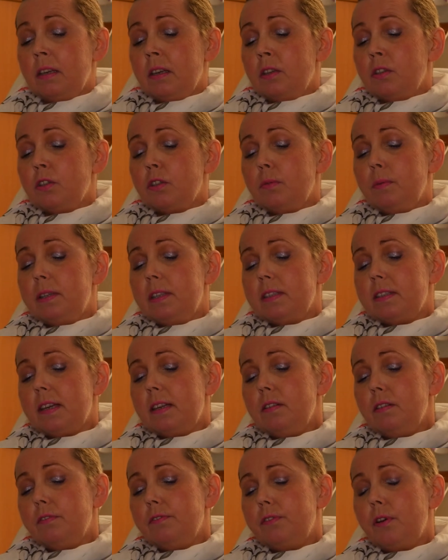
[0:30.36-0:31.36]
So
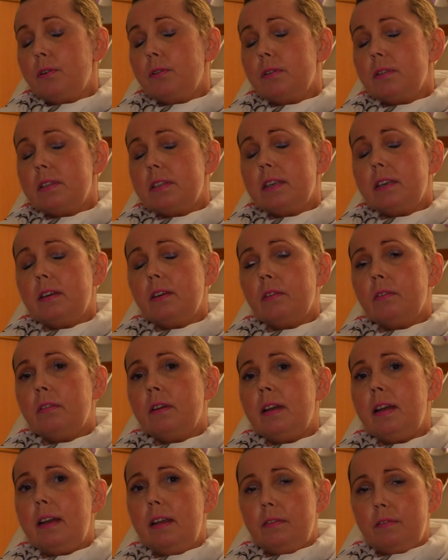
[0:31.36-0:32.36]
instead of focusing
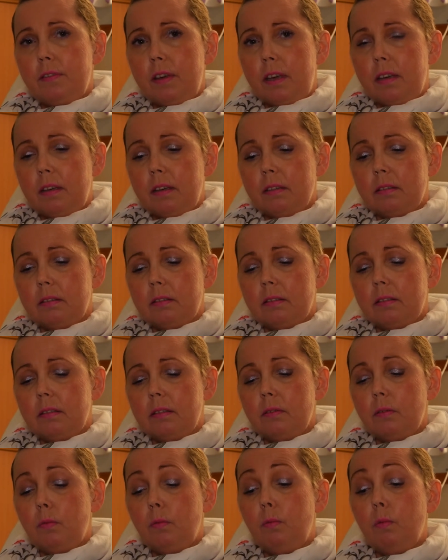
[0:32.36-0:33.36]
on living
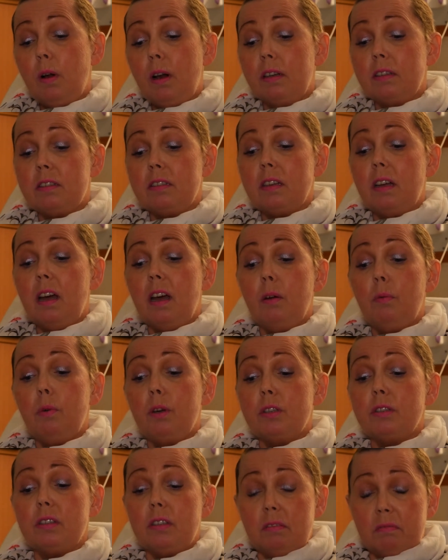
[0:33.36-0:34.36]
whilst I
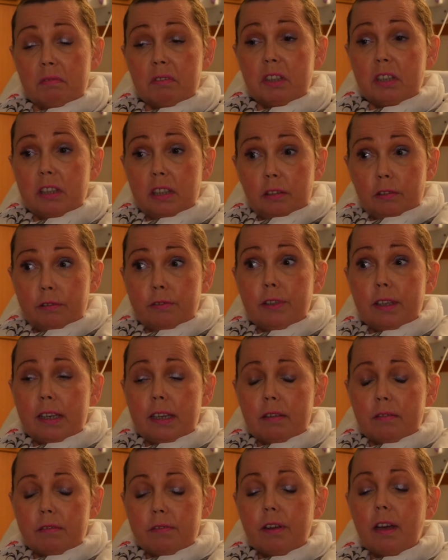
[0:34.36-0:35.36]
was still
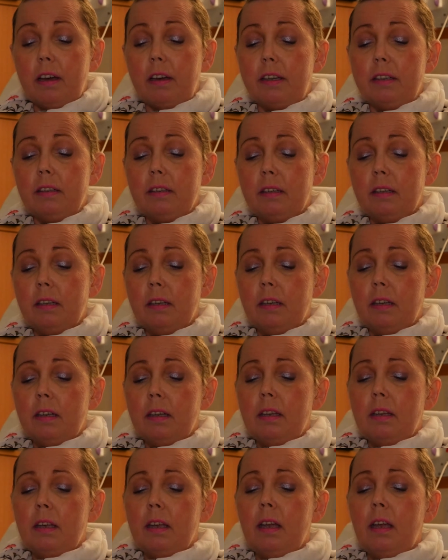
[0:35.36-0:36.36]
feeling fine,
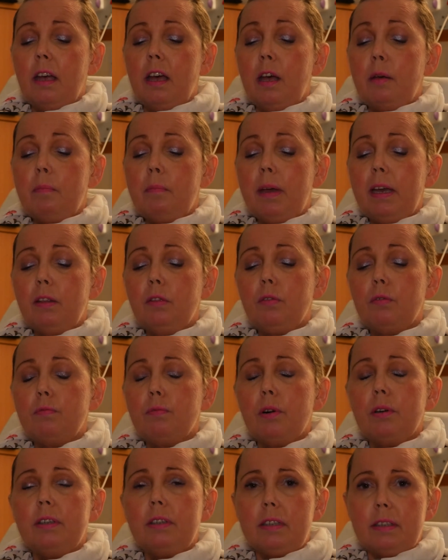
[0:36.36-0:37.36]
I made the
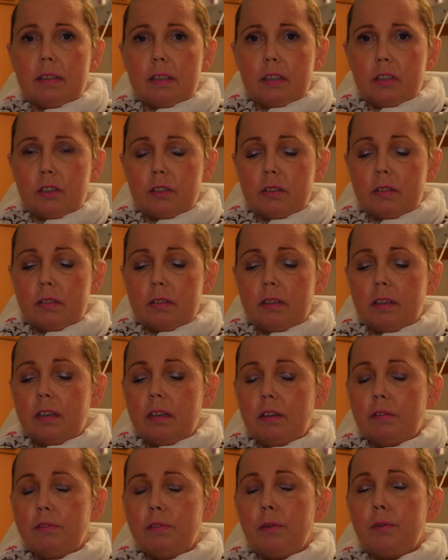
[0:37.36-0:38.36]
wrong decision and
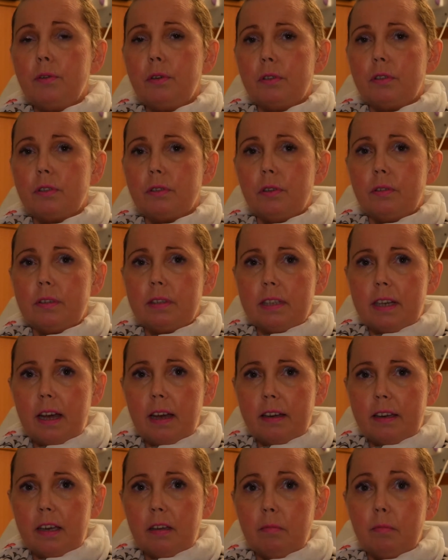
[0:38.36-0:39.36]
I focused on
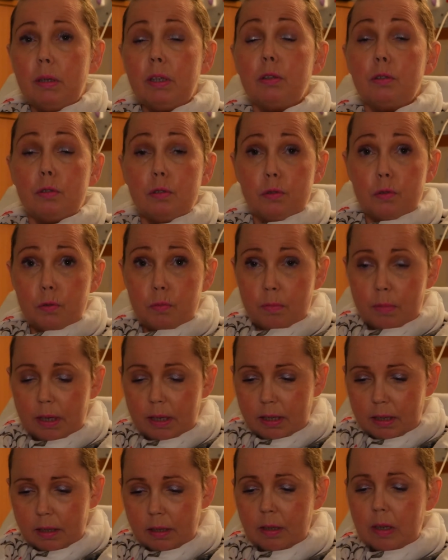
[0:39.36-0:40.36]
dying, because to
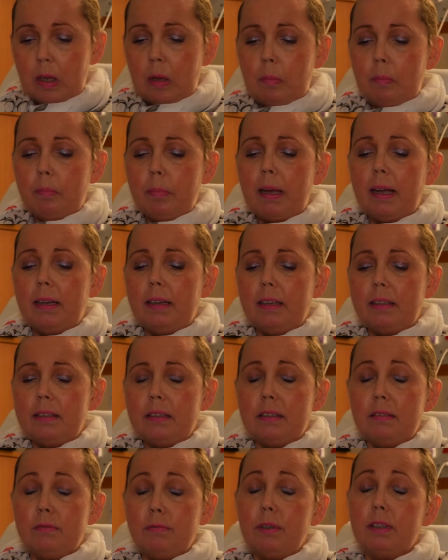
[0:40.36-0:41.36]
me,
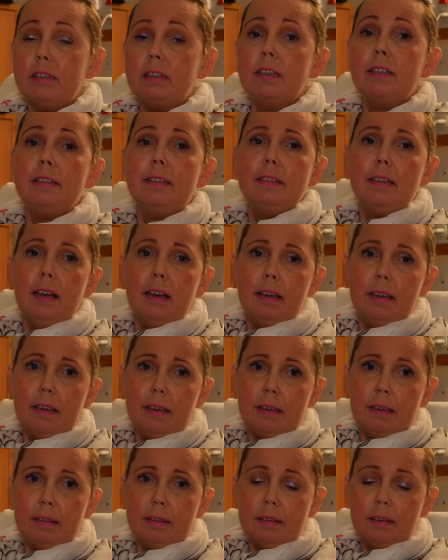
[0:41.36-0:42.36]
palliative was
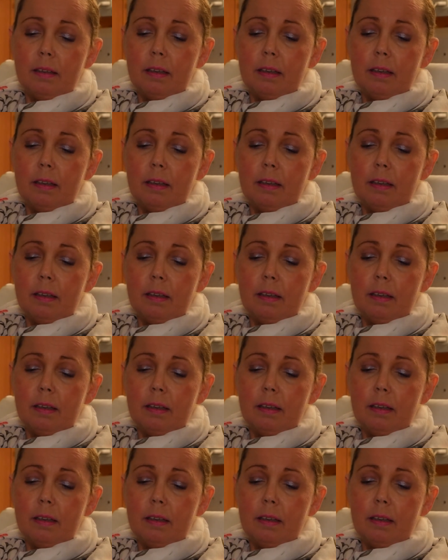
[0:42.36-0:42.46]
dying.